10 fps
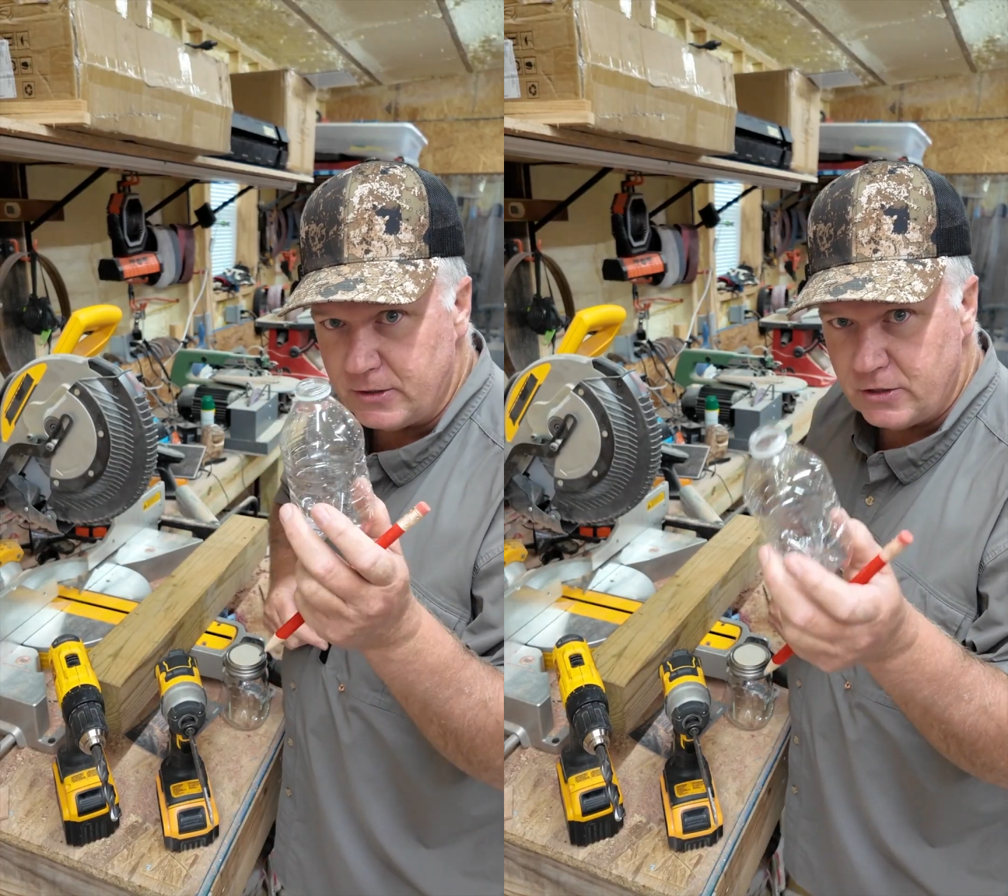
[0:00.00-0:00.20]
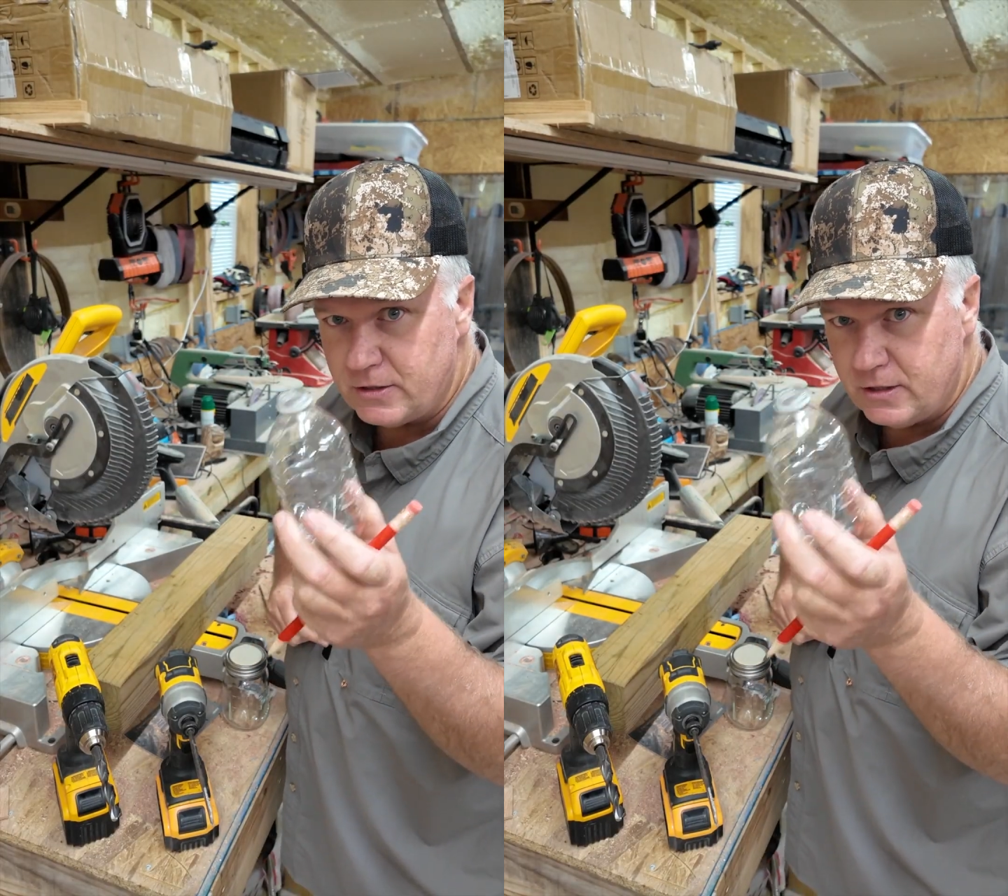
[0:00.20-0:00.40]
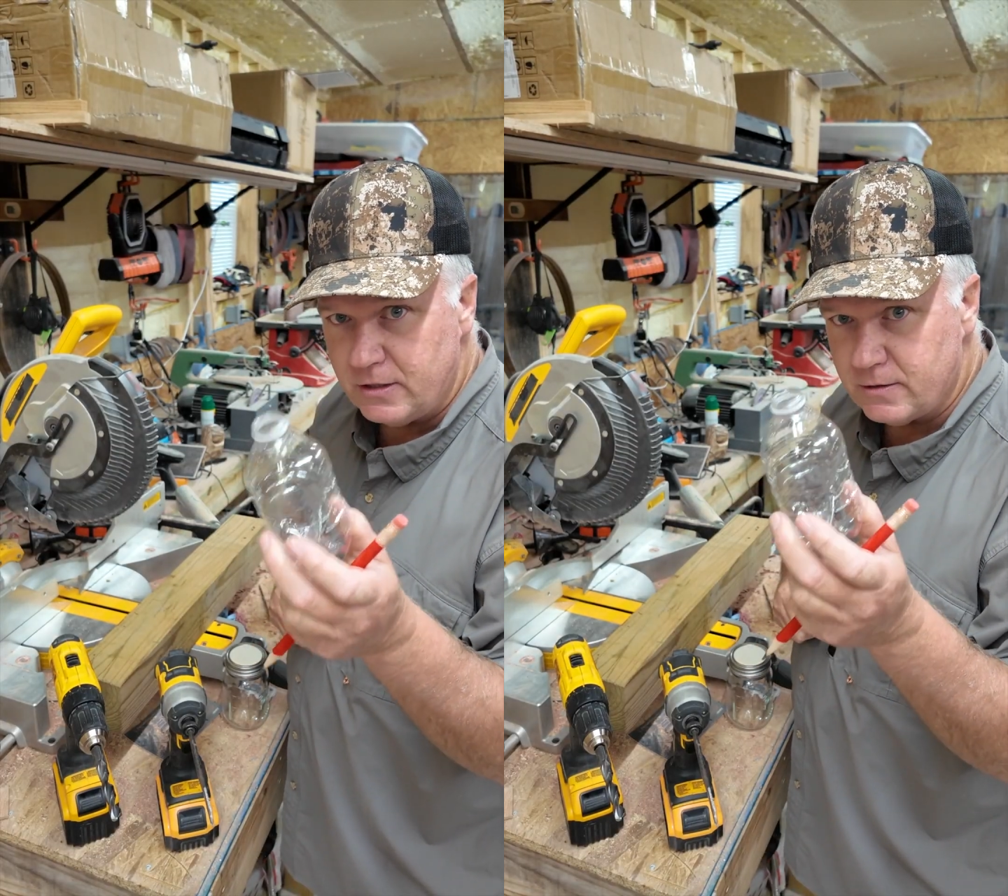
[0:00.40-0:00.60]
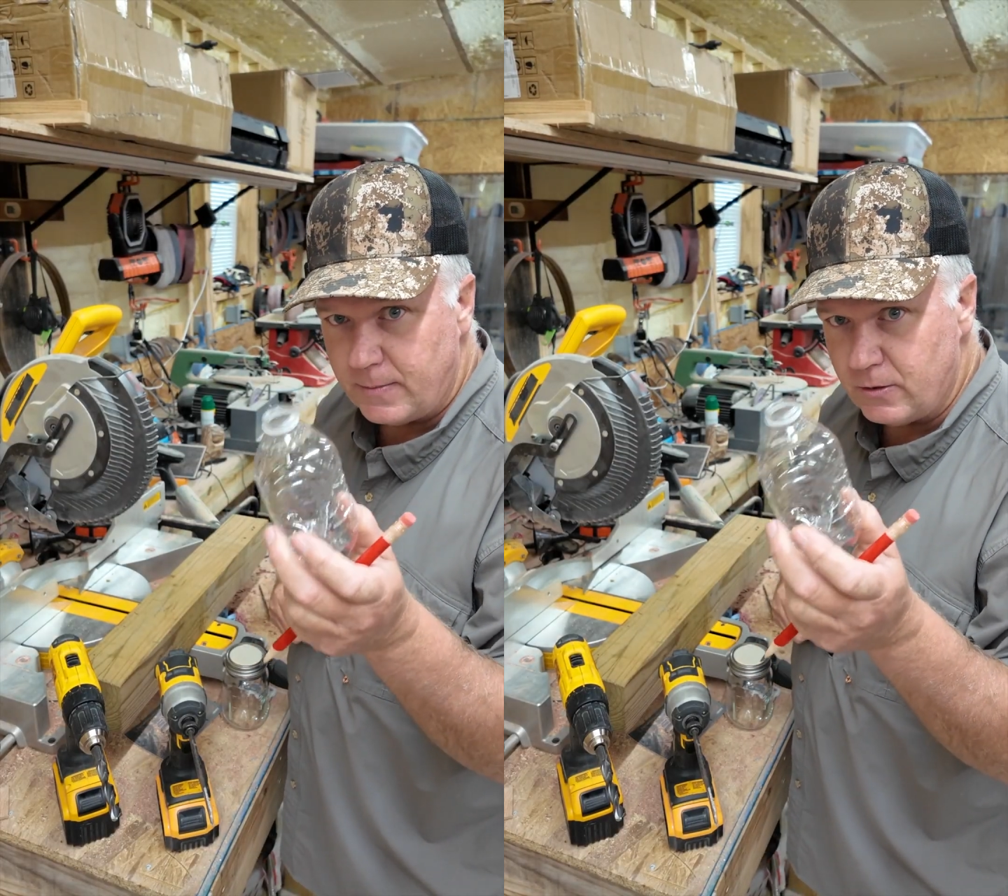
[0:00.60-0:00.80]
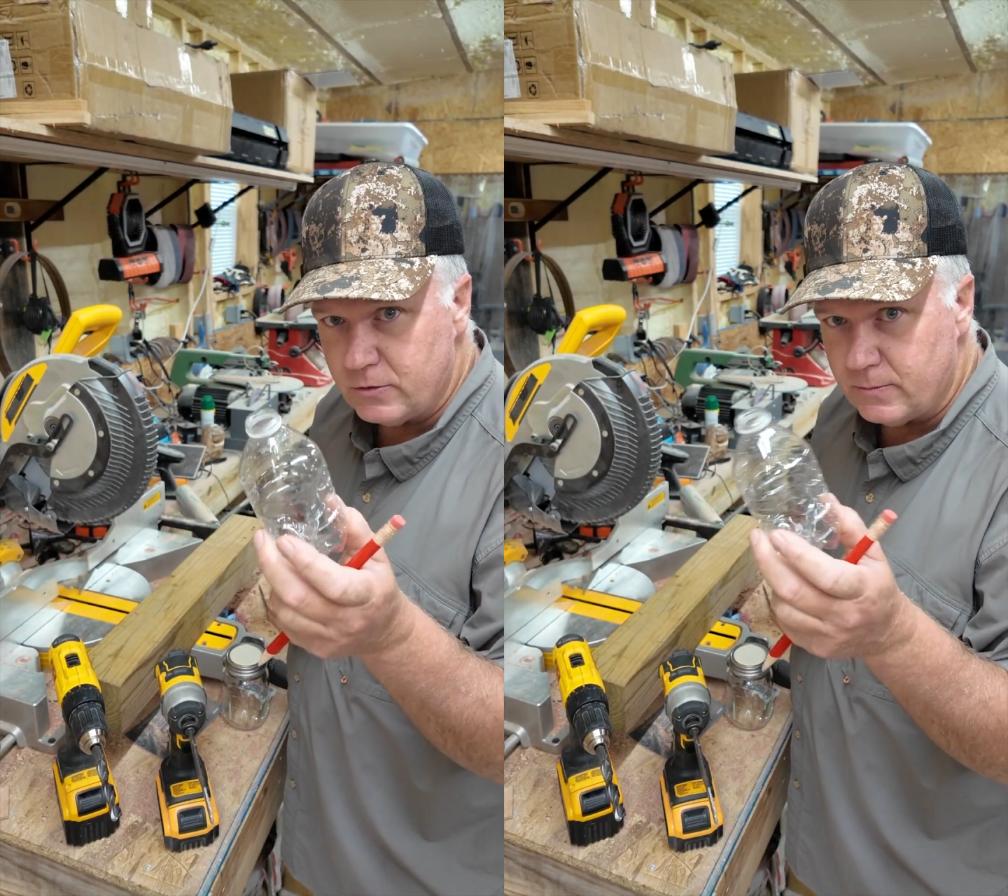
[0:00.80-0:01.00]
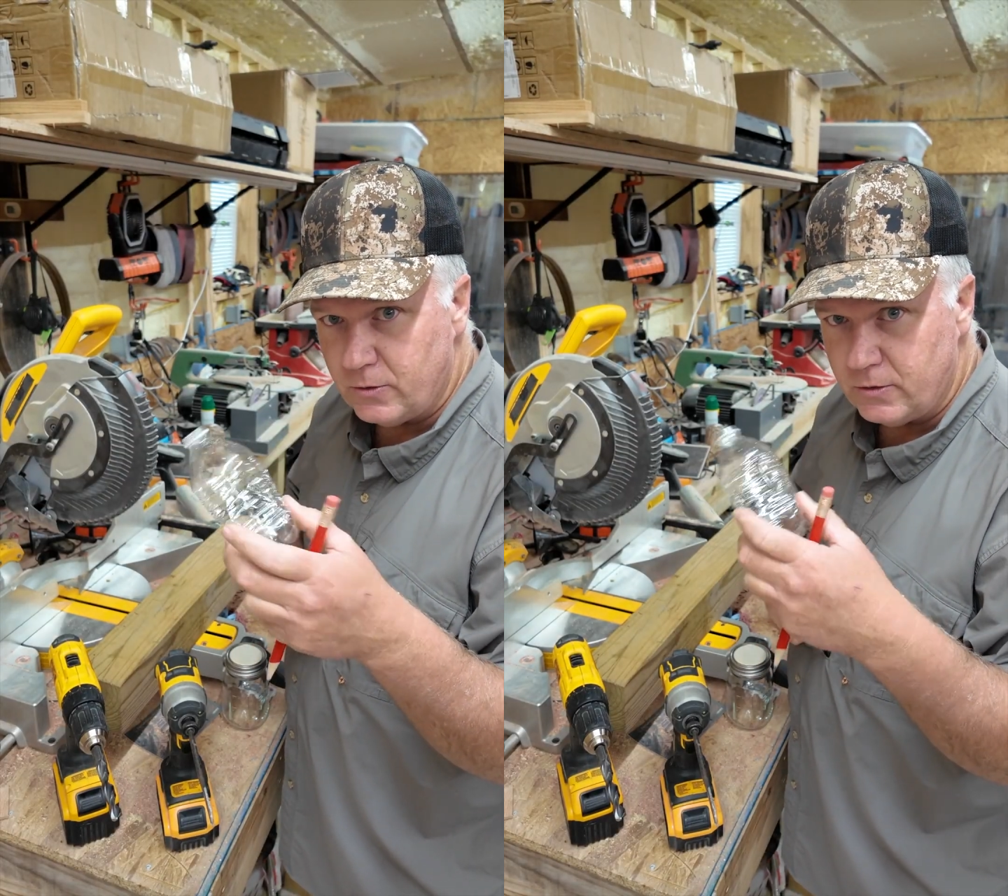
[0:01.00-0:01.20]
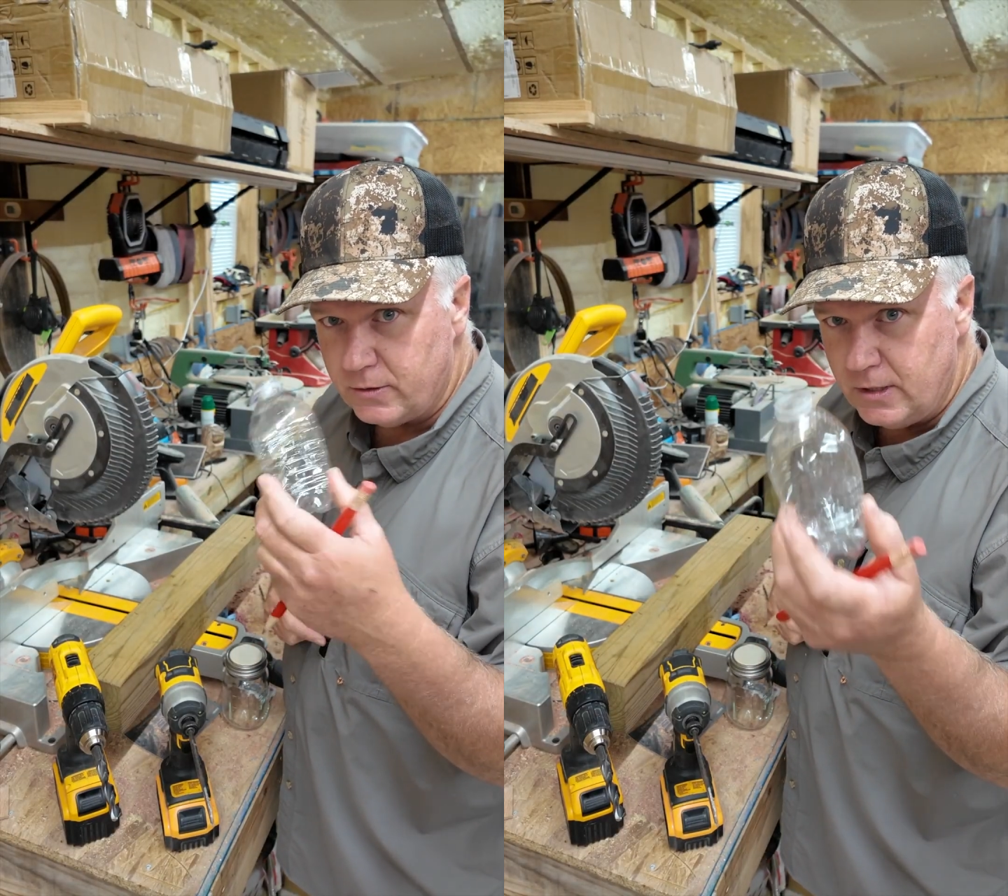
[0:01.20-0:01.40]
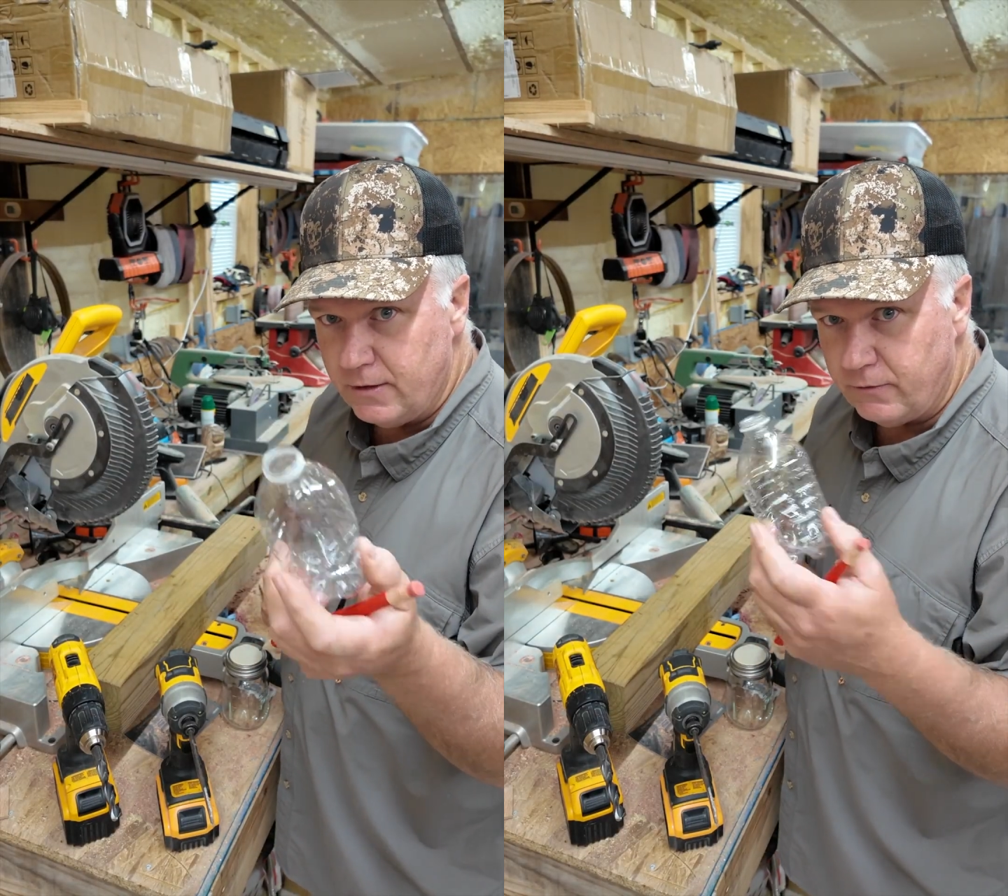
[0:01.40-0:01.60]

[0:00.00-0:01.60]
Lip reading: but just a disposable,